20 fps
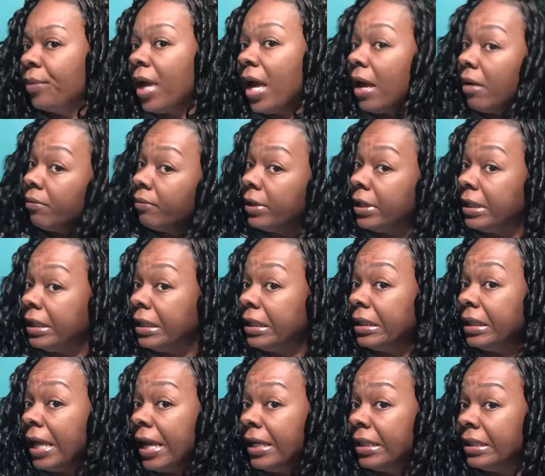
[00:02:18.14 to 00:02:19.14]
I really
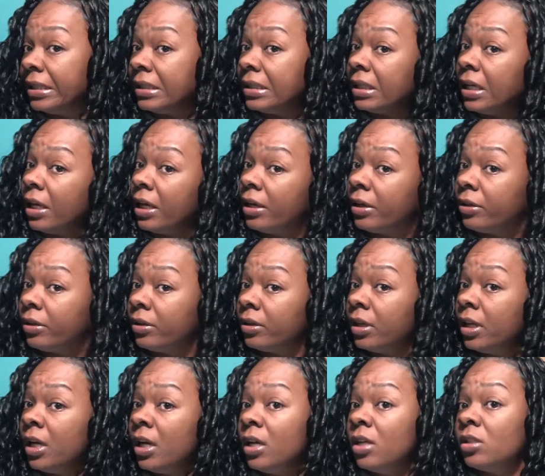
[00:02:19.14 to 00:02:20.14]
like this hair.
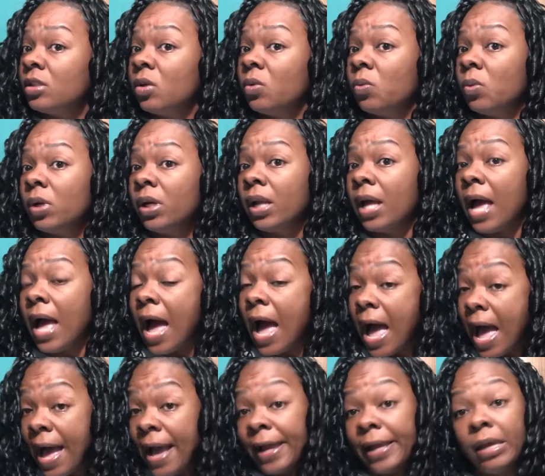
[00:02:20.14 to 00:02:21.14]
So what
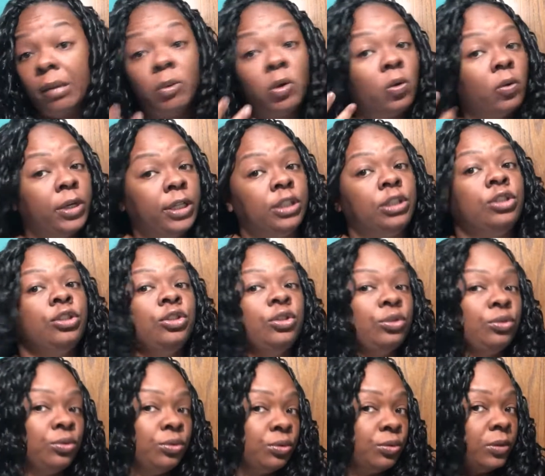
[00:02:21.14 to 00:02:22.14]
I am going to
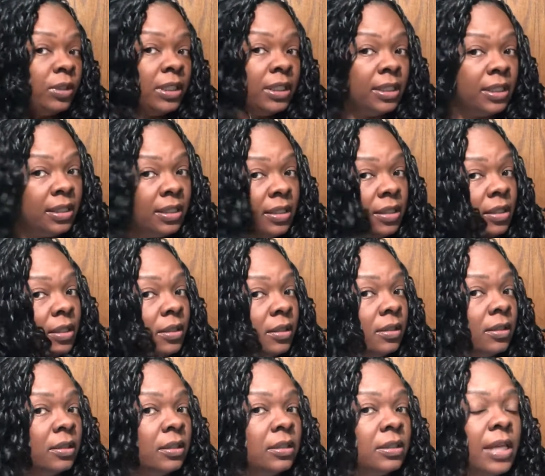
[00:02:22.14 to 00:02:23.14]
do
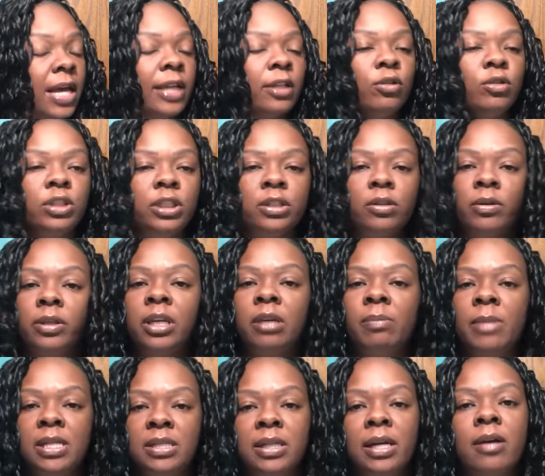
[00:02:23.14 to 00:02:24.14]
is, I usually don't
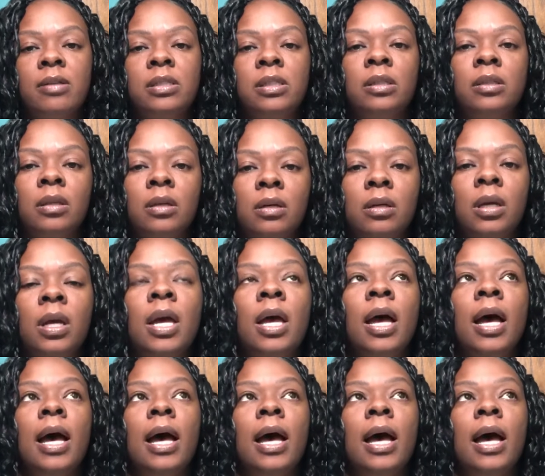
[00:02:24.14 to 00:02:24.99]
keep my styles in long.